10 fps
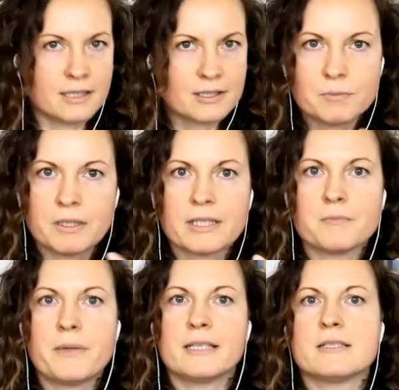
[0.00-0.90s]
are extremely
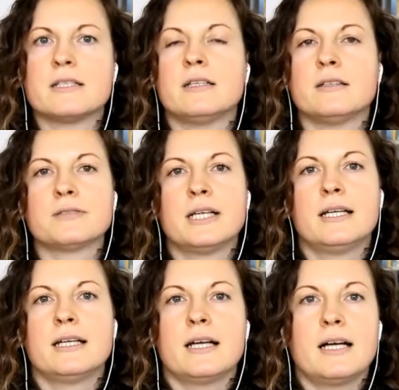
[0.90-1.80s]
competitive
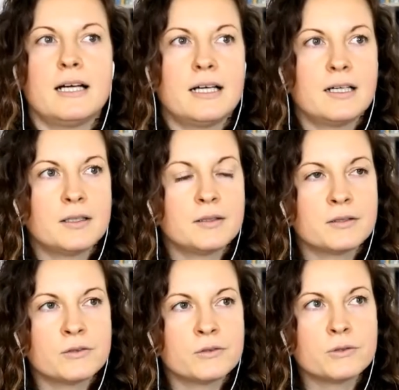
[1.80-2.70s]

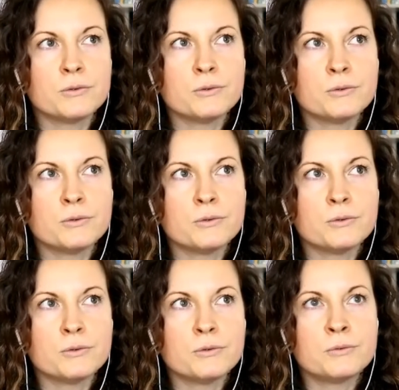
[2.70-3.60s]
uh,
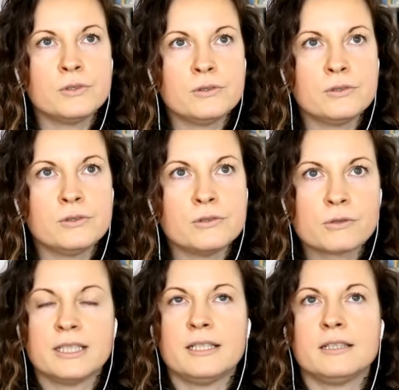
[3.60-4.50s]
who
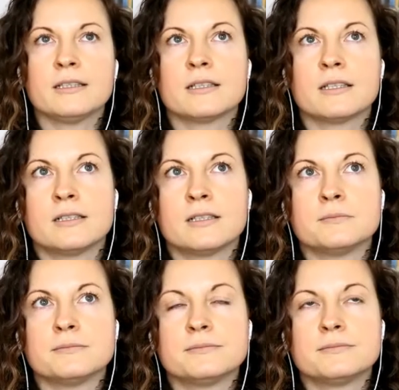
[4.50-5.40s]
usually
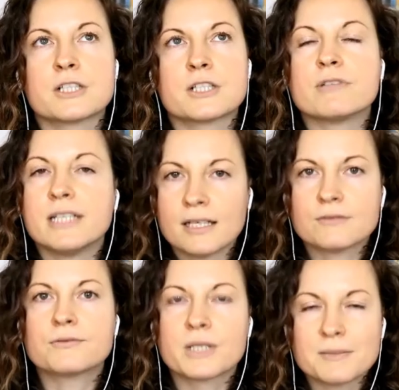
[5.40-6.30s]
um,
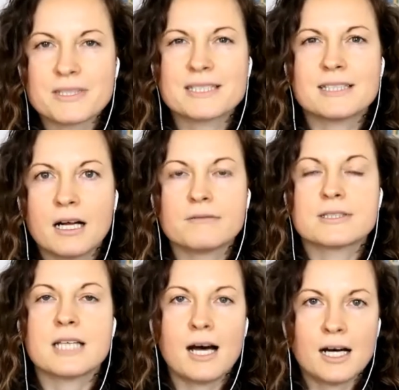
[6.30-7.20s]
create for
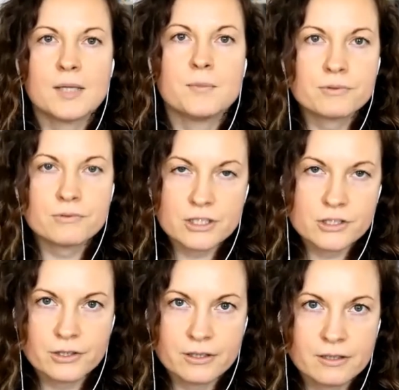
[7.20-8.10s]
themselves high
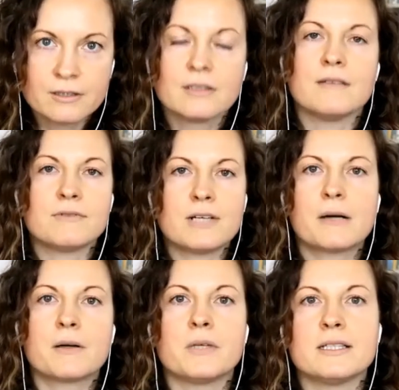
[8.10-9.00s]
pressure
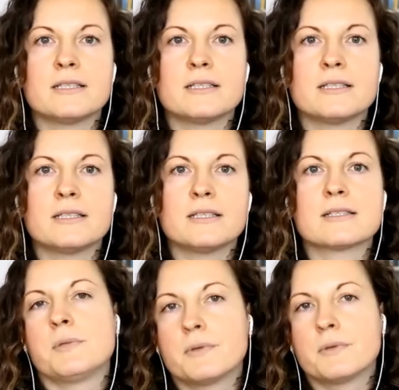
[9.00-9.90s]
environments,
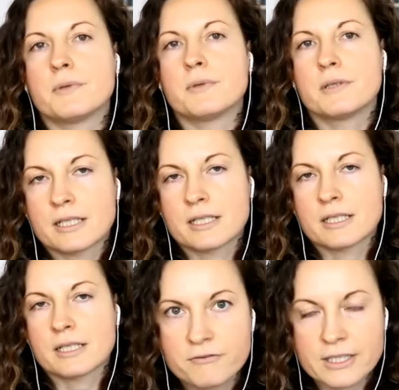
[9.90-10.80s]
people who are
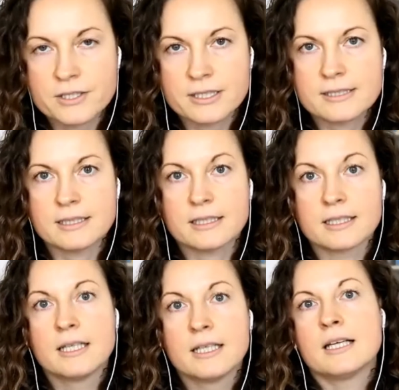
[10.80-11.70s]
extremely
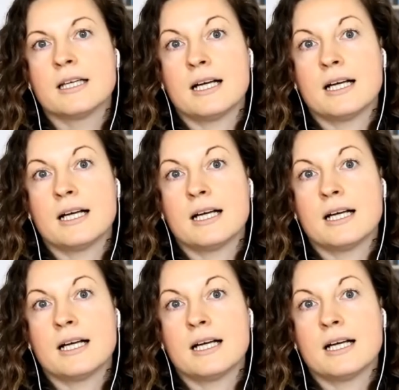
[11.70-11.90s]
perfectionistic.